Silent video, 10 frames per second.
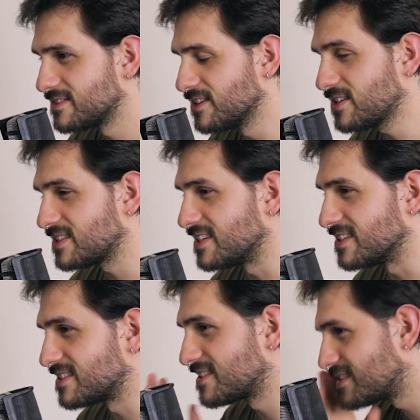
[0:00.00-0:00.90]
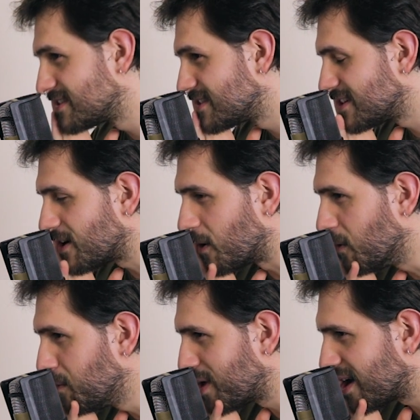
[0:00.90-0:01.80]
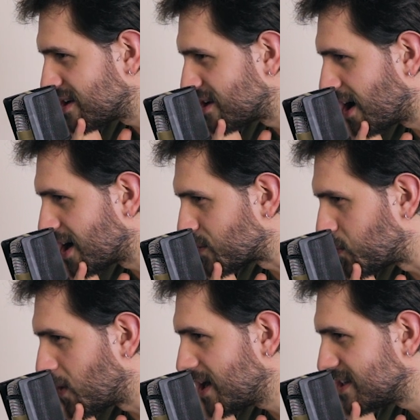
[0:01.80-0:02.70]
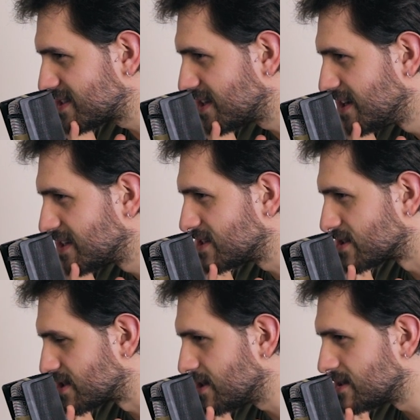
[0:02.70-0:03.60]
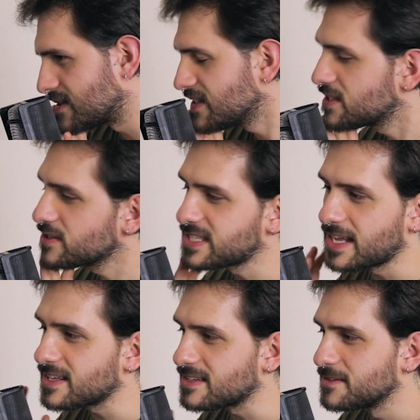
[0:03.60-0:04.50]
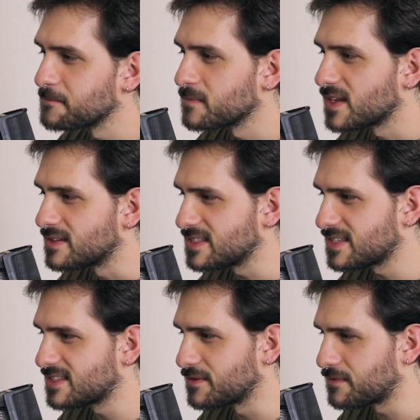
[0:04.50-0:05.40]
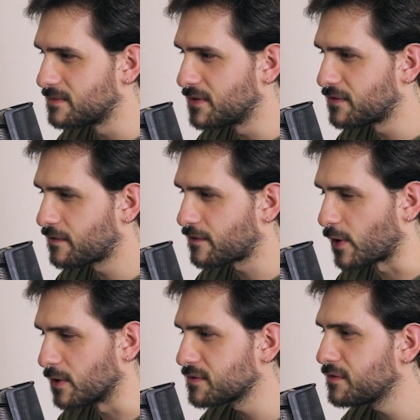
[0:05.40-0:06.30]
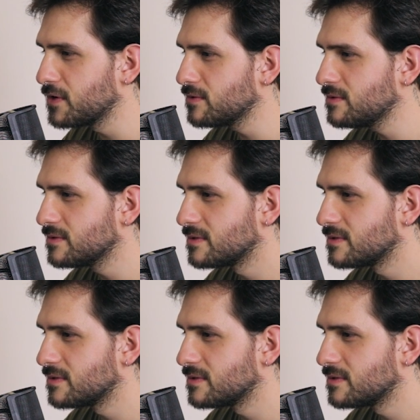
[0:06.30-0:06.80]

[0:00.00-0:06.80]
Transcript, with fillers: look at this. Oh my God, what is, this looks like, like this is the, the front view.